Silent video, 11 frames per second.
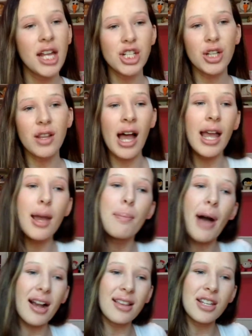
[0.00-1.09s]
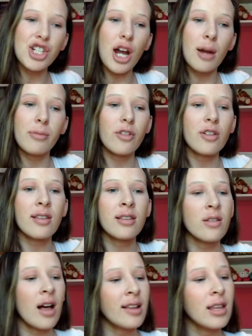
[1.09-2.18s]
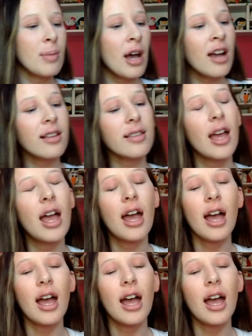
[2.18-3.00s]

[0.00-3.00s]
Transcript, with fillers: July BoxyCharm versus Glossybox.